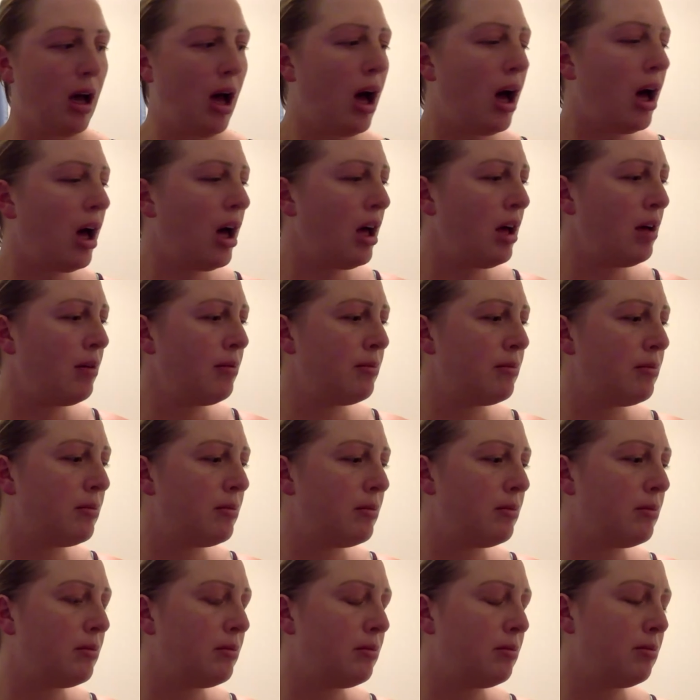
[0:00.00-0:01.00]
um,
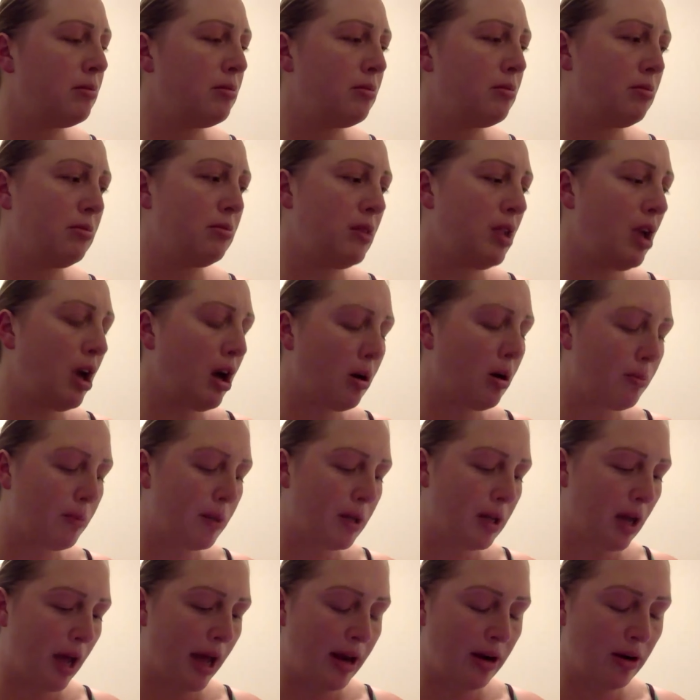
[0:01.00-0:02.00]
no,
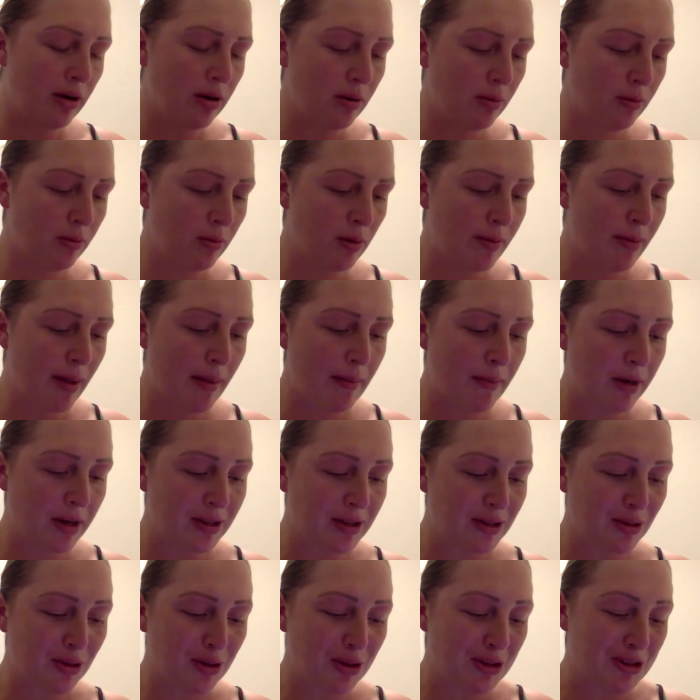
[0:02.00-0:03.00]
but I don't remember
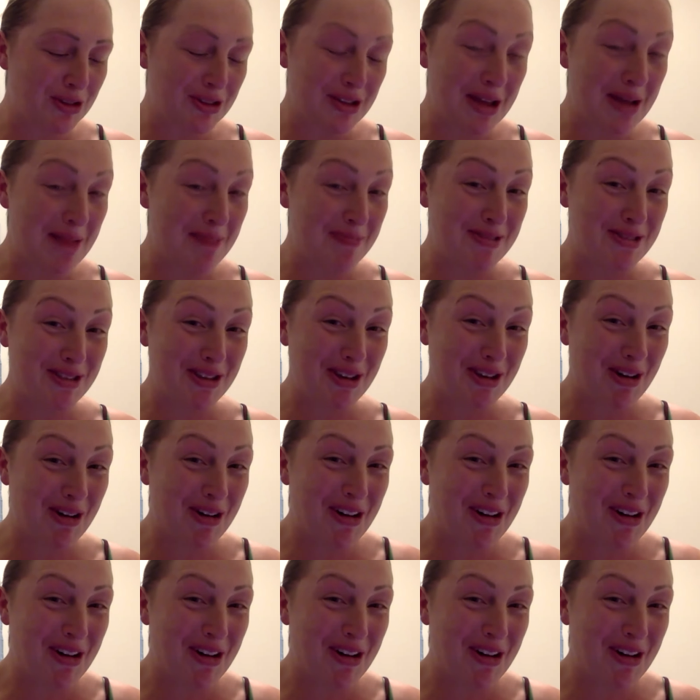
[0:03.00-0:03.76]
his daughter's name, so